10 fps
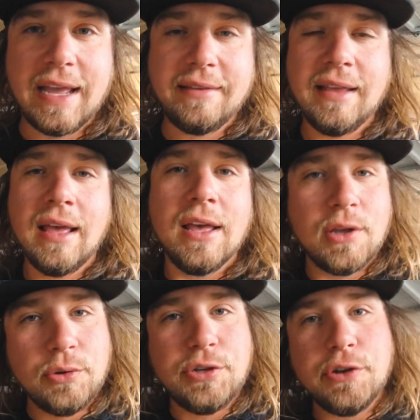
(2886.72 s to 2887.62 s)
likes,
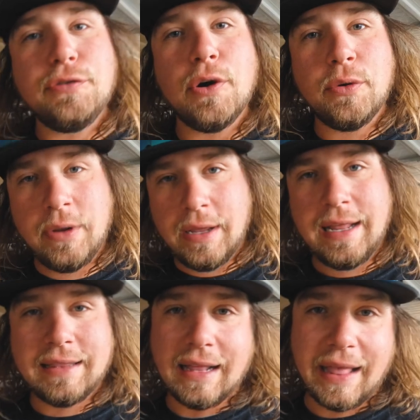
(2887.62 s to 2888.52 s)
go to your phone
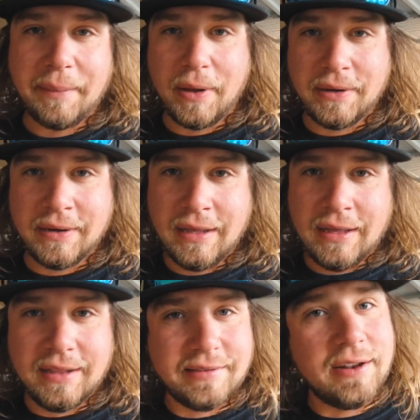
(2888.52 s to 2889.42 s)
and hit that like button
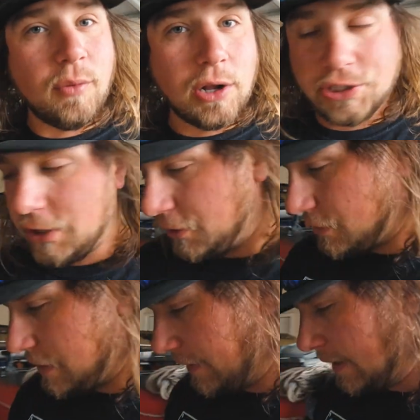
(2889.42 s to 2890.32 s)
instead of watching it on
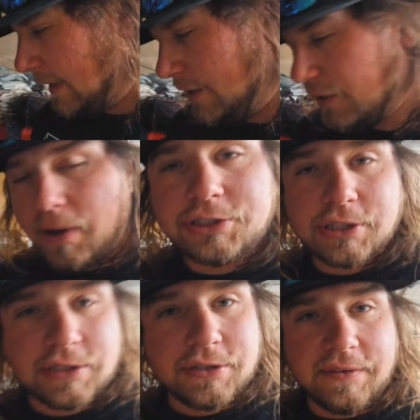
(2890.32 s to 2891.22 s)
your TV. You can watch
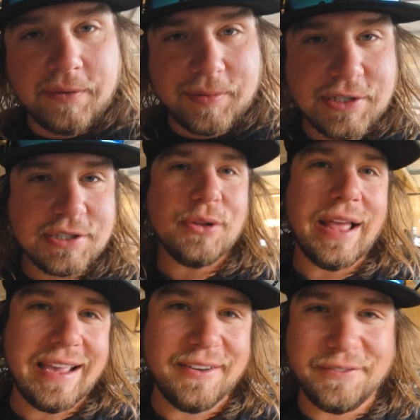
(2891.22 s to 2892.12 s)
it on your TV, but just go
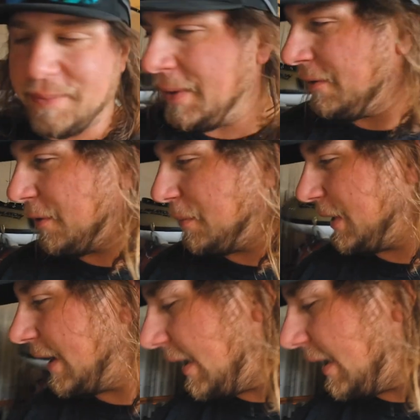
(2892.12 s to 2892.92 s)
like it from from the